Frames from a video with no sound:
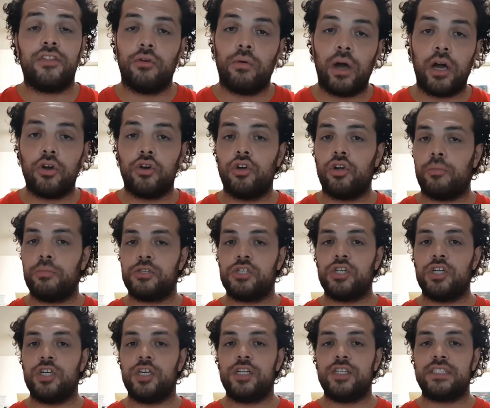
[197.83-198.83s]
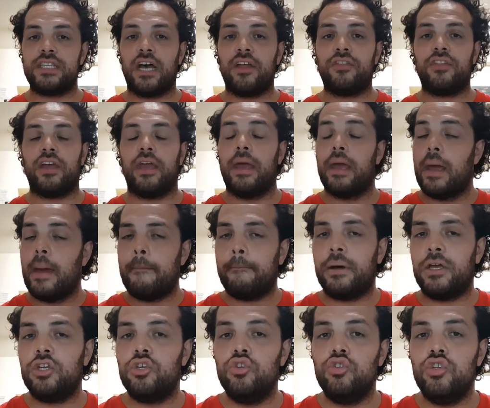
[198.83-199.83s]
There are good opportunities out there,
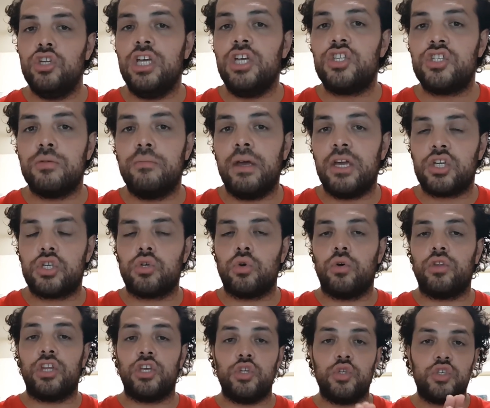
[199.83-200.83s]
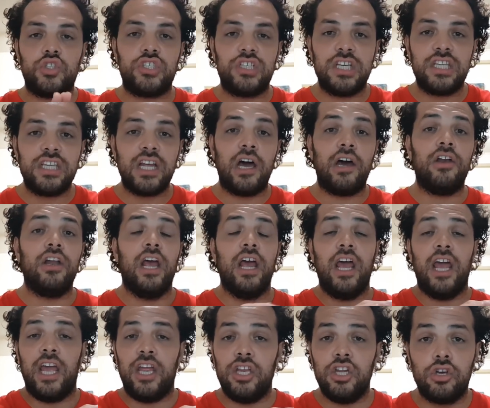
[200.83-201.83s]
but you need to make sure that you sit down
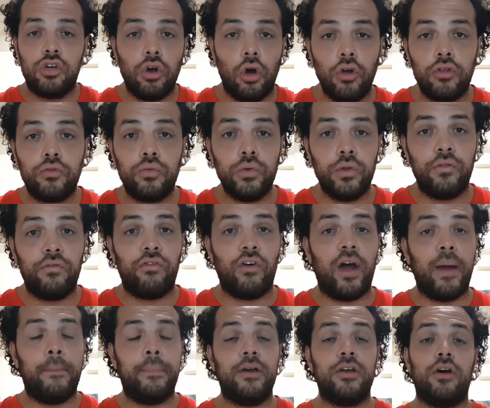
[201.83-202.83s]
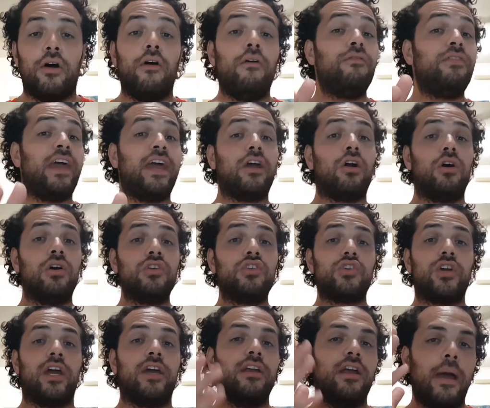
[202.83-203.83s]
and you go through the fine print of that
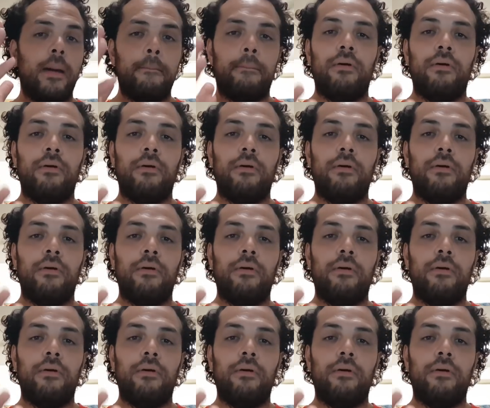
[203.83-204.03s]
contract